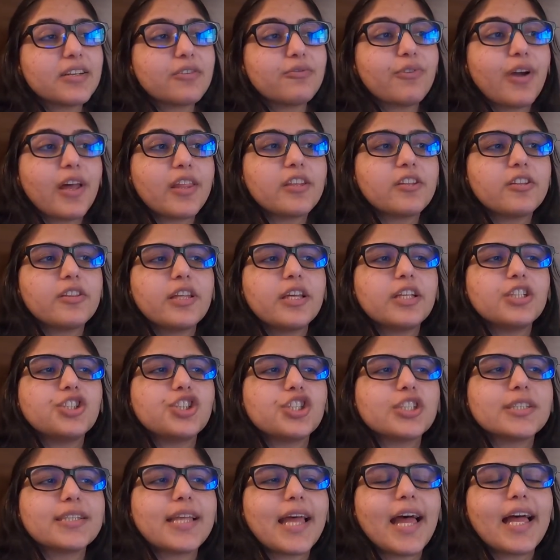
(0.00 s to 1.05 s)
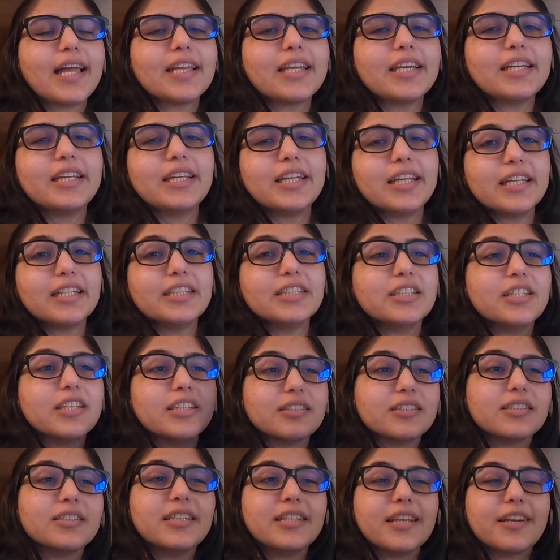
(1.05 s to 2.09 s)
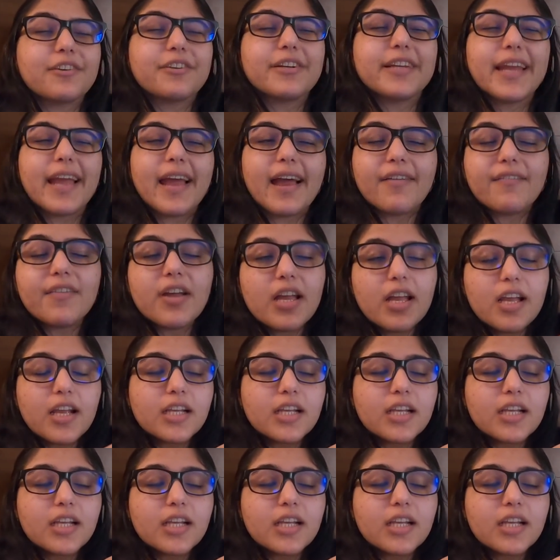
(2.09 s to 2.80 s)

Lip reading: rather than just adding into the scene I already have,